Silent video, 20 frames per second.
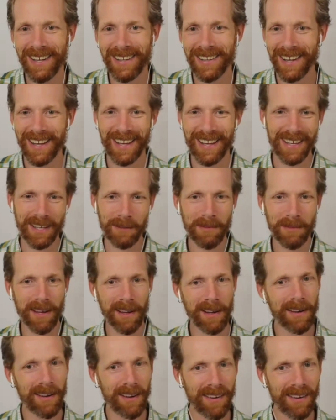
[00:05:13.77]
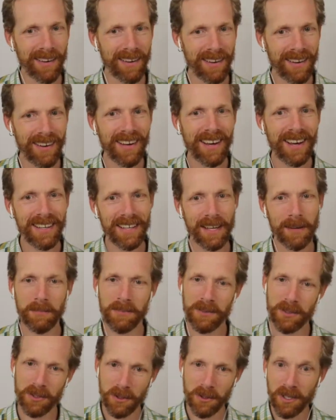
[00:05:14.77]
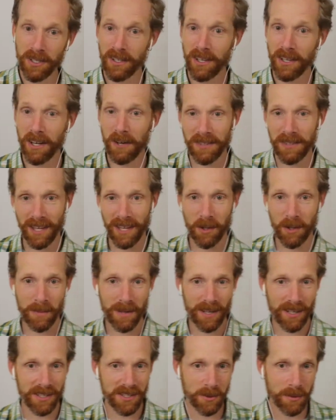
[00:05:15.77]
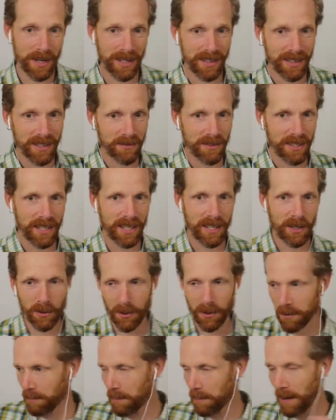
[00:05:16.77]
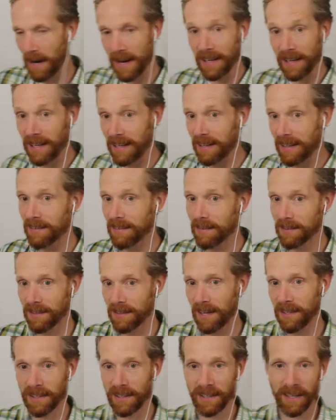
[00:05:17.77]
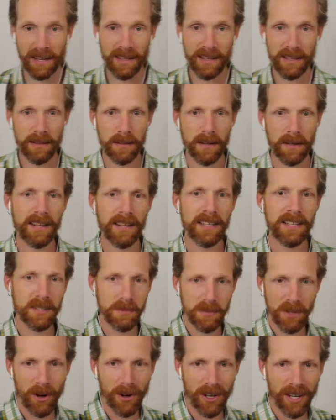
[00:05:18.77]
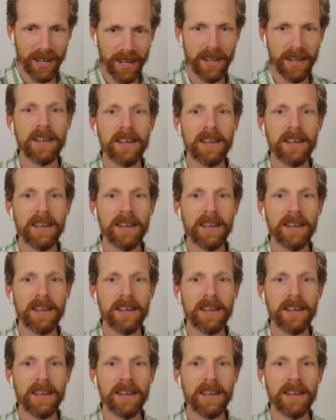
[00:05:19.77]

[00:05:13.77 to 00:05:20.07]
Like, I'm like, oh, I'm doing enough kettlebells or weightlifting or biking and cycling. I need some yoga.